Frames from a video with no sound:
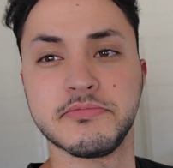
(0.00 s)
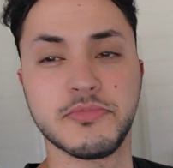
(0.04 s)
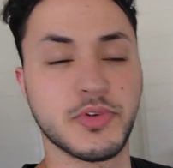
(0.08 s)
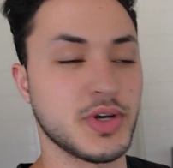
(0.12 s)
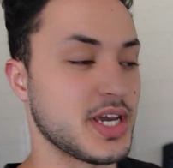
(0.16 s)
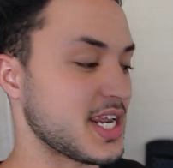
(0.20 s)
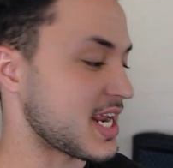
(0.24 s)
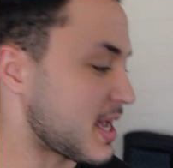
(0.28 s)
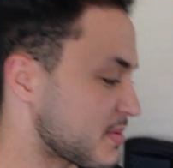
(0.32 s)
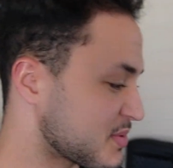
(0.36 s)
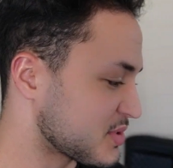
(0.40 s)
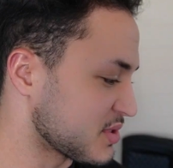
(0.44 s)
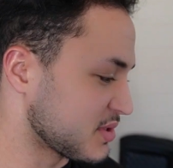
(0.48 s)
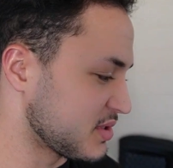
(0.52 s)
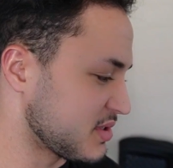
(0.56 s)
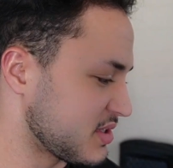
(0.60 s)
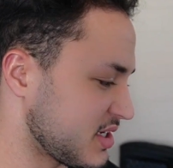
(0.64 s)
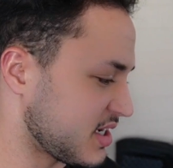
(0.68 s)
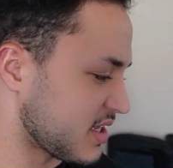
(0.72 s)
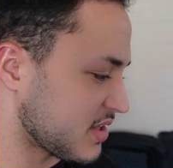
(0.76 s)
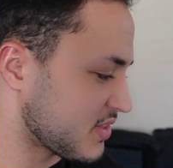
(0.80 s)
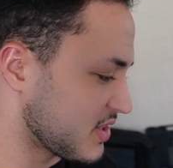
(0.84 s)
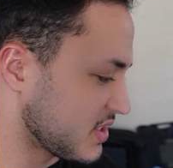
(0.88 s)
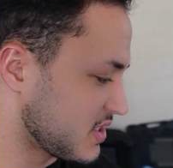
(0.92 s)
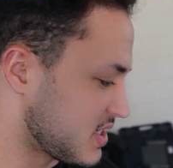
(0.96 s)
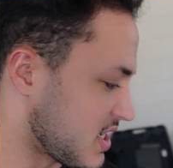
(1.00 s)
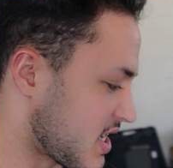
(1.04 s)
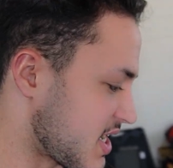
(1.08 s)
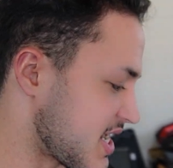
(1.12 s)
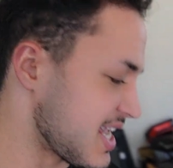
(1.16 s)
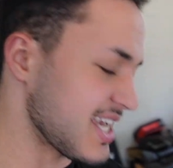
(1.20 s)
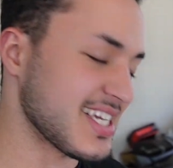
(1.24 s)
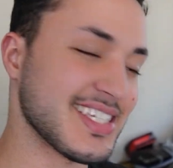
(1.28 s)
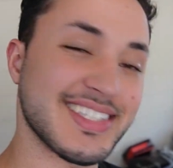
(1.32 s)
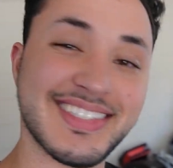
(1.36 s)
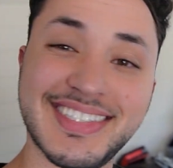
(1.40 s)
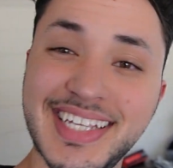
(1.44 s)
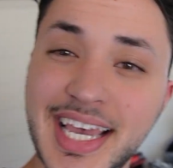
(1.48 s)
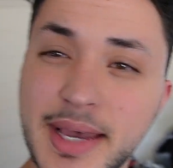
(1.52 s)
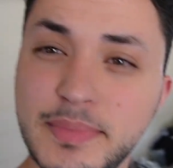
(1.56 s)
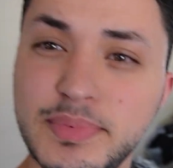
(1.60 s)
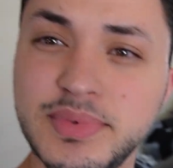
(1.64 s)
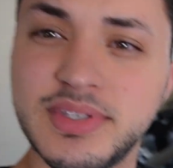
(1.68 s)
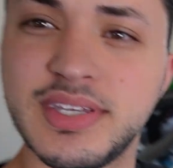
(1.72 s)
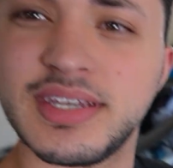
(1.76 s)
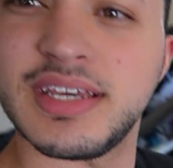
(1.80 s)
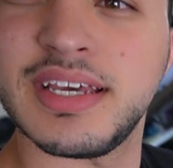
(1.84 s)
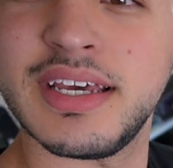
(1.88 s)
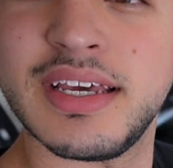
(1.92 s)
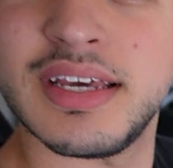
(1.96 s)
We had absolutely nothing done
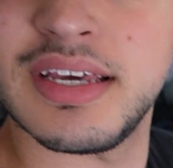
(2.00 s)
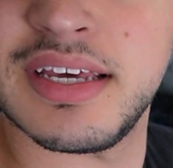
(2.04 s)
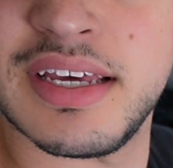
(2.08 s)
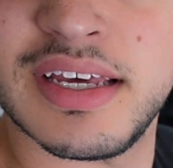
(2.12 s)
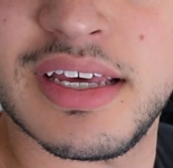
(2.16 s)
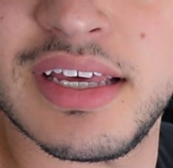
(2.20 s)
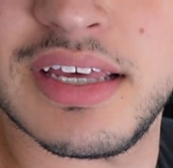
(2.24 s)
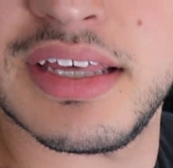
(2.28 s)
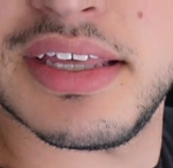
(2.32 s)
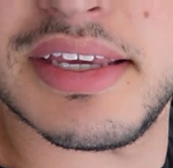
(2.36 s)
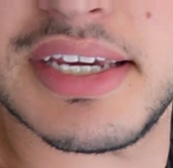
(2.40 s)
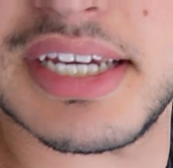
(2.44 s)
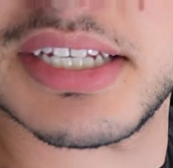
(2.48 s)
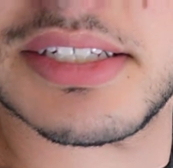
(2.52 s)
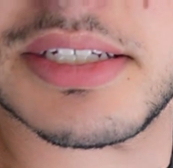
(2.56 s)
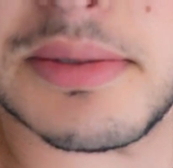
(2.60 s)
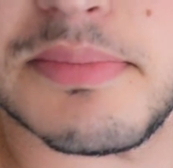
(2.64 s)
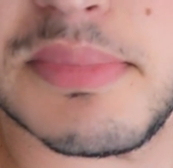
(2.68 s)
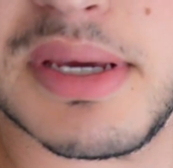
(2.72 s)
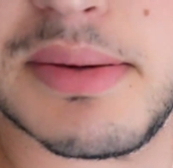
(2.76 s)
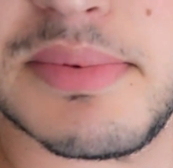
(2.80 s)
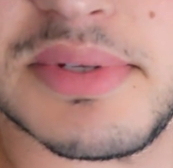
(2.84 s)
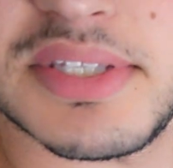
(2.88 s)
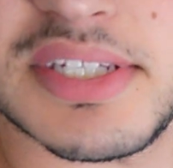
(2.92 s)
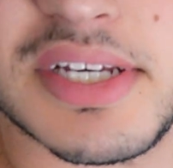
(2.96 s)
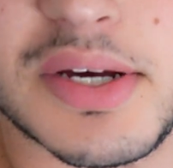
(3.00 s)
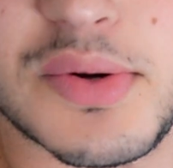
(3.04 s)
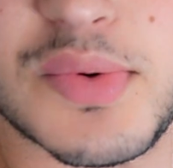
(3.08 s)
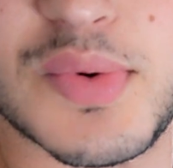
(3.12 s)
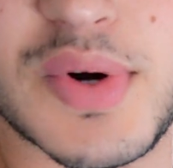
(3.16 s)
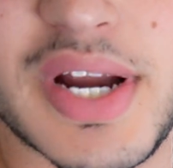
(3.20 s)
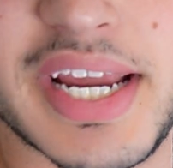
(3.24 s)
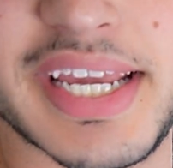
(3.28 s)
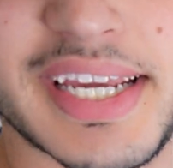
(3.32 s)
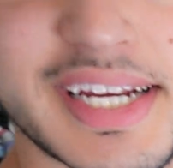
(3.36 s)
except, you guys can maybe tell right